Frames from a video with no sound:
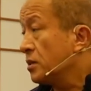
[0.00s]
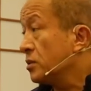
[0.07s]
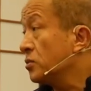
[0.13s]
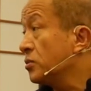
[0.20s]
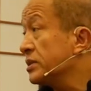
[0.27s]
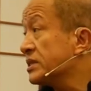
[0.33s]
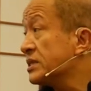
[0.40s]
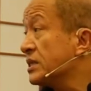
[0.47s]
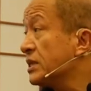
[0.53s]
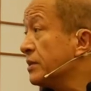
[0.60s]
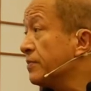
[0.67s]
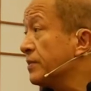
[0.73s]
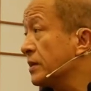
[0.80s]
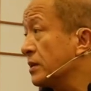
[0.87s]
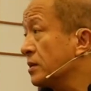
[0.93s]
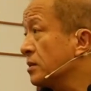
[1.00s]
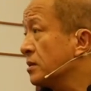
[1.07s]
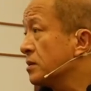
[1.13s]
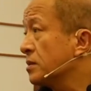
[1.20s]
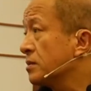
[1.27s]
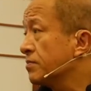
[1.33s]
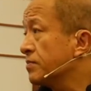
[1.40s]
you are sleeping
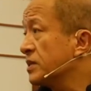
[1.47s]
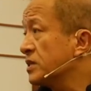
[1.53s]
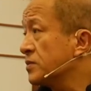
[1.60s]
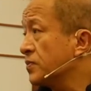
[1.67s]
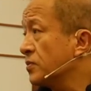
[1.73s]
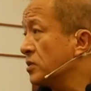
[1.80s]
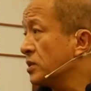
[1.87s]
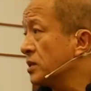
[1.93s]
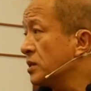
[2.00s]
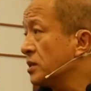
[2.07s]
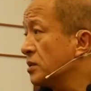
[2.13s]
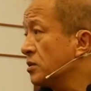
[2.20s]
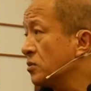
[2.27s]
peacefully in